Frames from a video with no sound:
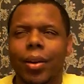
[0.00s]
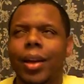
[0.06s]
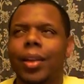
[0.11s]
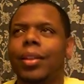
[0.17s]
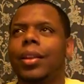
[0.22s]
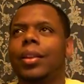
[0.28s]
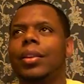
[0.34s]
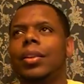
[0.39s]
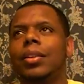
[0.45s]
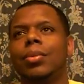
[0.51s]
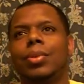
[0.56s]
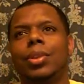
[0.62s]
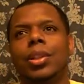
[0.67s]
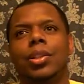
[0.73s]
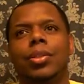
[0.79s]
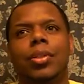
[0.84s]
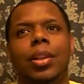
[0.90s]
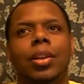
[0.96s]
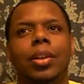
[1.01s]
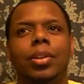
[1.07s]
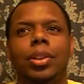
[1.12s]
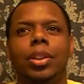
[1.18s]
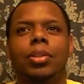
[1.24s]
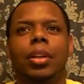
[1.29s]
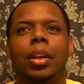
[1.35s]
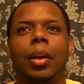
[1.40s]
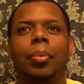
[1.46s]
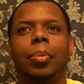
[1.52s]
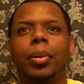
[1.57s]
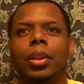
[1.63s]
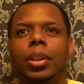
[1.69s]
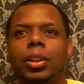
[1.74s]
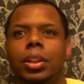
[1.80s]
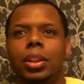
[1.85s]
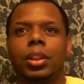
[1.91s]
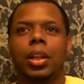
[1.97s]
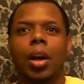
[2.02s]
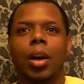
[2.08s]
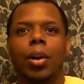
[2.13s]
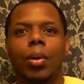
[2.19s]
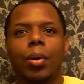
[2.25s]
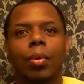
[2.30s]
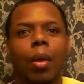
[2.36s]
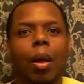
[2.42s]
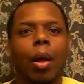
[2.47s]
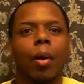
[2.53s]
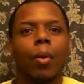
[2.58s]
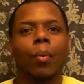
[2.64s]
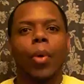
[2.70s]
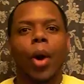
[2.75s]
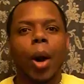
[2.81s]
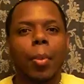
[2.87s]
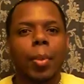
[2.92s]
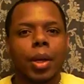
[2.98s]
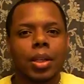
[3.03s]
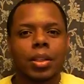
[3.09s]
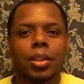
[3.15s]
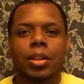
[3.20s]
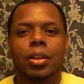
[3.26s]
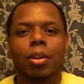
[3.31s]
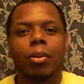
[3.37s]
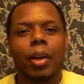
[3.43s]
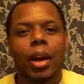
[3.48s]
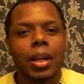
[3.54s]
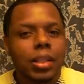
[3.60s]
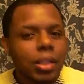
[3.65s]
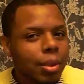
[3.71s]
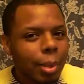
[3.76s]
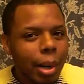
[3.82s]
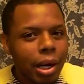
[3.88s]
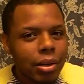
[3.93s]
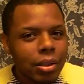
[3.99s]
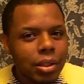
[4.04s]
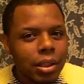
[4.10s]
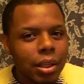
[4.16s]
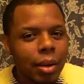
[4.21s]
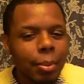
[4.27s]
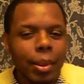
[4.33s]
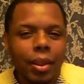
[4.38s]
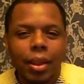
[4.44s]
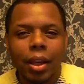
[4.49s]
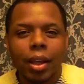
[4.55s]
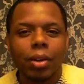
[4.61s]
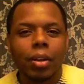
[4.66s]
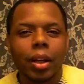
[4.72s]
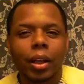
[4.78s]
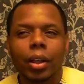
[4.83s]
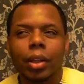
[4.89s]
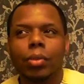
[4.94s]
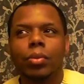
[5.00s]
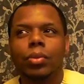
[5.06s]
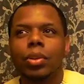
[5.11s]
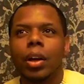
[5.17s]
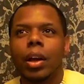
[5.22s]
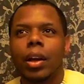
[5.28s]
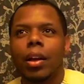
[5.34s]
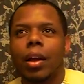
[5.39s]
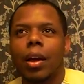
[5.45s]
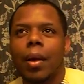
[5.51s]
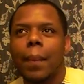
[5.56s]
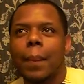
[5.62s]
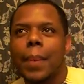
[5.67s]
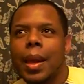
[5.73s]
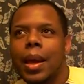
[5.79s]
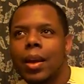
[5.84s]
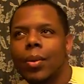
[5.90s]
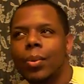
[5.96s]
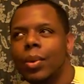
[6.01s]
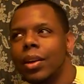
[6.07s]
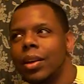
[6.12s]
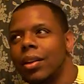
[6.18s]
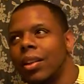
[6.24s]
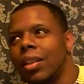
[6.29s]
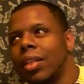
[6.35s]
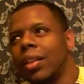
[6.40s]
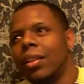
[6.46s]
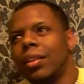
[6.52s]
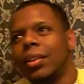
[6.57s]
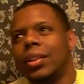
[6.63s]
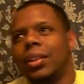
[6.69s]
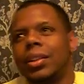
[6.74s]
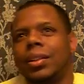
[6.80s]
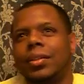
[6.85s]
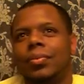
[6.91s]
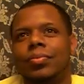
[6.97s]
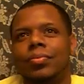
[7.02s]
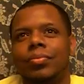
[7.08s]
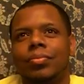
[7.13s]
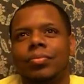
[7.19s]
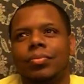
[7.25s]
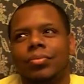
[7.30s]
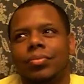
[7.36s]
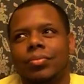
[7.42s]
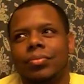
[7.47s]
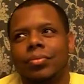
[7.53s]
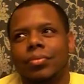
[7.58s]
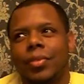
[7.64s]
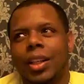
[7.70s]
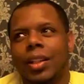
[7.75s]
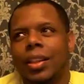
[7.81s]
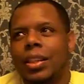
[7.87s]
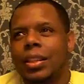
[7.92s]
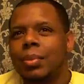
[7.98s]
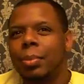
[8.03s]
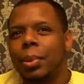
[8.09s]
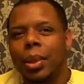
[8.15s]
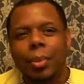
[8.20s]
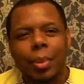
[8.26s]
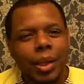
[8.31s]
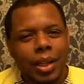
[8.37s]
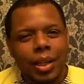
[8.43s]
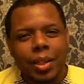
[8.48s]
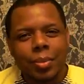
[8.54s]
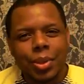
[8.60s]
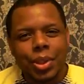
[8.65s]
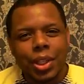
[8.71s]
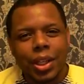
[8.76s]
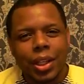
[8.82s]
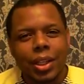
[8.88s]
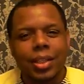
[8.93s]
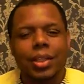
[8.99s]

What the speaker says: I think that's what she's trying to do. She's trying to push this whole Roman is this crazy person, but then you try to come back with this bubblegum shit.